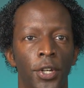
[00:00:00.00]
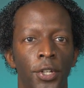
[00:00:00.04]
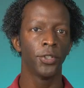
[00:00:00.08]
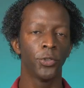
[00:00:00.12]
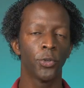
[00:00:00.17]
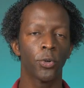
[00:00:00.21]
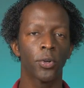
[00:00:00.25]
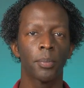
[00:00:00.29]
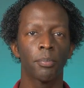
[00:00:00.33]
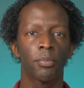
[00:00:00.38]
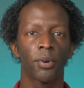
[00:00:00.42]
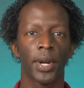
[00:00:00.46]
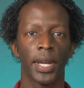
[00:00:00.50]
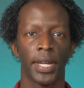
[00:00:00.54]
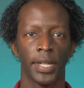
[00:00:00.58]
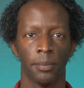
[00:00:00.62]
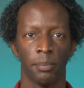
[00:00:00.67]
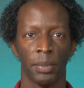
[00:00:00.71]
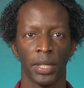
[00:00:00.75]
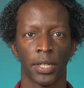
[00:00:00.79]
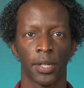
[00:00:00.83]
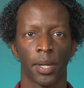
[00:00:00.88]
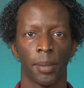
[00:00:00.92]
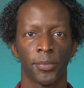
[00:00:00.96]
Your brain
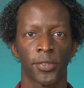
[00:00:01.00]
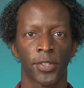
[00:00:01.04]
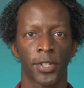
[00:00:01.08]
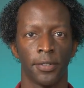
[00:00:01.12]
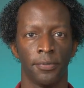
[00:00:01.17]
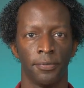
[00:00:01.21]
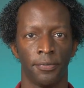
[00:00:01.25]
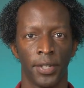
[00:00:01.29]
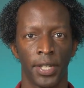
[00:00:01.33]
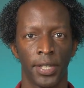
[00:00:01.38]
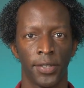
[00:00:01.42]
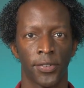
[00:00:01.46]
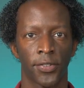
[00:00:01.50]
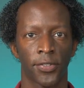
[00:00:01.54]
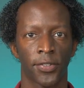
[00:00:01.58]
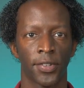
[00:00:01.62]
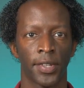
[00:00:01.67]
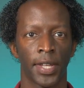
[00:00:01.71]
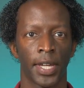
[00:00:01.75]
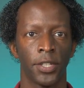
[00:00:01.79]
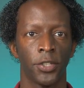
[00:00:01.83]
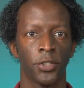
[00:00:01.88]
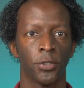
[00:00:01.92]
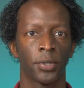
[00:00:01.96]
becomes convinced
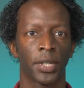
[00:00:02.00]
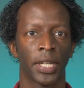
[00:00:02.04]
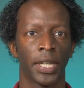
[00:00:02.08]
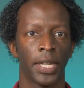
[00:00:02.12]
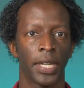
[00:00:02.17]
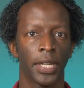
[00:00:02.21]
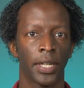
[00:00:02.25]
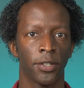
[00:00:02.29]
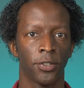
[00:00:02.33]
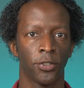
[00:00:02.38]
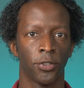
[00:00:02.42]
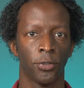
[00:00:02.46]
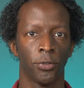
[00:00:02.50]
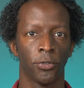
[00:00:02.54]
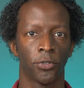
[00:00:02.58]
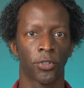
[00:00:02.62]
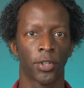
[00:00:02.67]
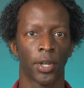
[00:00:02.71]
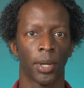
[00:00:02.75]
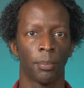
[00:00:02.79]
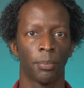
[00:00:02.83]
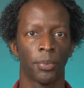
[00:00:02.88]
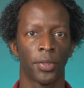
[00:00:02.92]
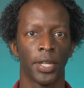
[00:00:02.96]
that you can't do
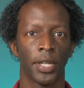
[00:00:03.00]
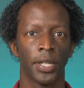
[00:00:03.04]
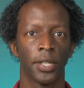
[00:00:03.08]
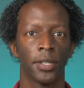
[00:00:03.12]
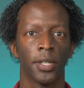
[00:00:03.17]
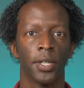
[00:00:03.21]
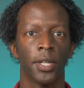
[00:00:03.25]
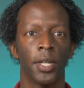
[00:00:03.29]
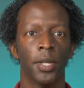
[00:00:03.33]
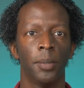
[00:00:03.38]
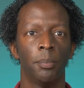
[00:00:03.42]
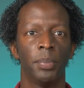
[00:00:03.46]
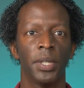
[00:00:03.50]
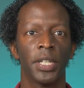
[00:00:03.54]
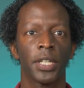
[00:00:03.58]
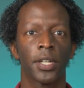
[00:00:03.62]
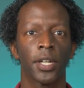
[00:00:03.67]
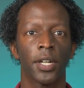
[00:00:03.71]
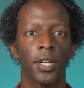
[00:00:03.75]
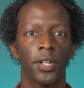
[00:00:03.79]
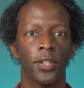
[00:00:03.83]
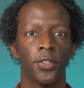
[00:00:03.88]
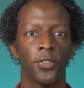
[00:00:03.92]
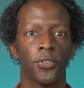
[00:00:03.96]
something
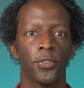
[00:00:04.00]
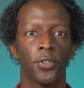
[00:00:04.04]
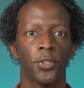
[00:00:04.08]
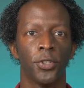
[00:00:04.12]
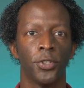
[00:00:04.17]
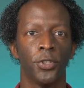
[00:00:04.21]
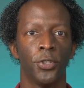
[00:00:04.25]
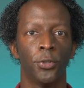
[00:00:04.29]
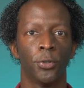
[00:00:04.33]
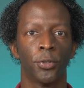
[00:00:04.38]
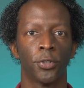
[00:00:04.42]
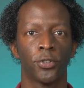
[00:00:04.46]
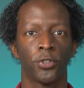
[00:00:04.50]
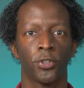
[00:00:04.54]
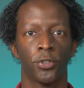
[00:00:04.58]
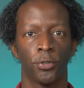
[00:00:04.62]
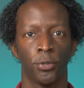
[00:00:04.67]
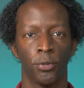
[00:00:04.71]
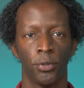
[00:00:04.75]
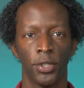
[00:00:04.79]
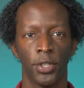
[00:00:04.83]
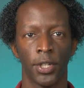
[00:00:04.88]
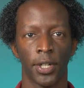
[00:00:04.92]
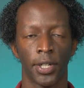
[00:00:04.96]
because you're
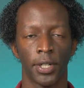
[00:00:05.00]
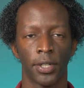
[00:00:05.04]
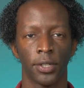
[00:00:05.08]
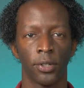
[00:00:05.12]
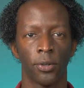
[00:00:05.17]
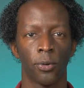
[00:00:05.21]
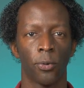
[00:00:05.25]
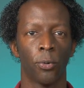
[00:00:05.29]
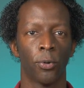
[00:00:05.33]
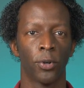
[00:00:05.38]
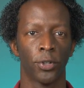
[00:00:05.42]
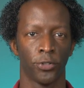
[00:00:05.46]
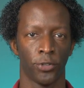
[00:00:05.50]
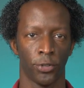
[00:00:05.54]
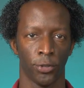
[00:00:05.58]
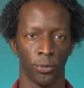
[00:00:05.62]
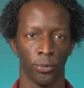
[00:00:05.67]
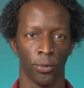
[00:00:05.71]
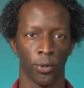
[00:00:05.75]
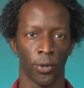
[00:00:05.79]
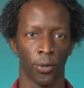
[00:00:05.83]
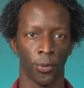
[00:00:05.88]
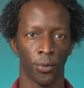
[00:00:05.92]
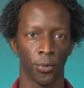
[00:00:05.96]
too young or
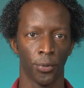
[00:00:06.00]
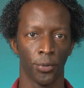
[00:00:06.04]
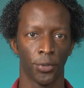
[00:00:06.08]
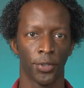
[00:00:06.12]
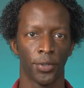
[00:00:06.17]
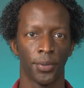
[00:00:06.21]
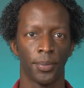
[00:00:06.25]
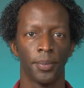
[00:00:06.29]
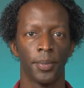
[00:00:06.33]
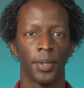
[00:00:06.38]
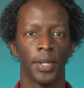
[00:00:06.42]
too old.